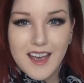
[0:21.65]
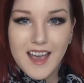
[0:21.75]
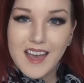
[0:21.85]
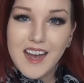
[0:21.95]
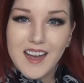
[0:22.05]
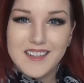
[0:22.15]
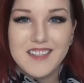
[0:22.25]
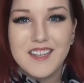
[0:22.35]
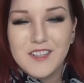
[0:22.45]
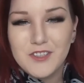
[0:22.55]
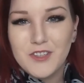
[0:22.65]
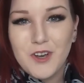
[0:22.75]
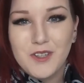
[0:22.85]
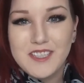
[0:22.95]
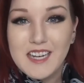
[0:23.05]
Hey guys!
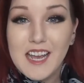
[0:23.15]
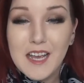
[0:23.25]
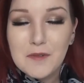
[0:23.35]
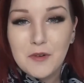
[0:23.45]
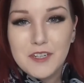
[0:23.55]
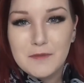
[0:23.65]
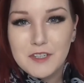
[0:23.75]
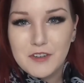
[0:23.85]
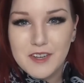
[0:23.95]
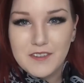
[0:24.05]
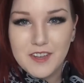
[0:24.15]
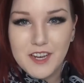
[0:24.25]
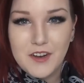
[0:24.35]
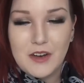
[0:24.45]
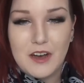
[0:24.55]
So today I'm going to be doing a
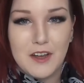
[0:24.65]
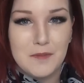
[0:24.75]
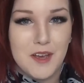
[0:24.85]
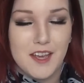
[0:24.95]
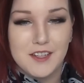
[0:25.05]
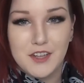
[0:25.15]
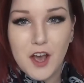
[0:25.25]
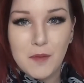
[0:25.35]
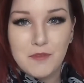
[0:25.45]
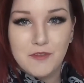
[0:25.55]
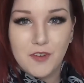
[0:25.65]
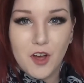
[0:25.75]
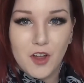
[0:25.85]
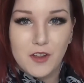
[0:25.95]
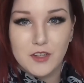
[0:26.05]
video on my top
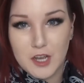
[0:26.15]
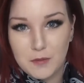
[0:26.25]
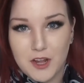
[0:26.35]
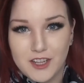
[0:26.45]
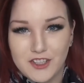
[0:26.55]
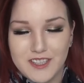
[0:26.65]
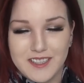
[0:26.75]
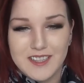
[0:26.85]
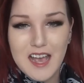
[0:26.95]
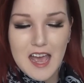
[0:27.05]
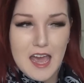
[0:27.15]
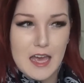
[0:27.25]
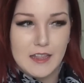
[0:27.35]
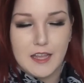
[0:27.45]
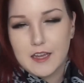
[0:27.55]
fall nail polishes
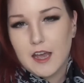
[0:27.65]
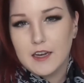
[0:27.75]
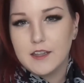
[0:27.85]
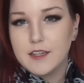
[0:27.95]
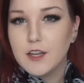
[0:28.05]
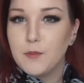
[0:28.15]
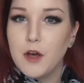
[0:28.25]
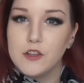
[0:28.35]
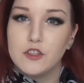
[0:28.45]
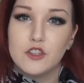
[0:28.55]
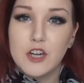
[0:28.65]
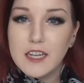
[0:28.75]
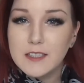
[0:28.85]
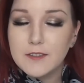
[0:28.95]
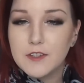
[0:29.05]
and like kind of the nail polish
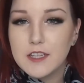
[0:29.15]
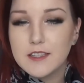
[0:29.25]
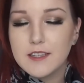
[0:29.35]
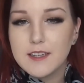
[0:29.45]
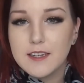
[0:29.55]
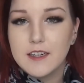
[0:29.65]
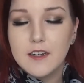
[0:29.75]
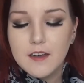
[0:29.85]
trends for this year.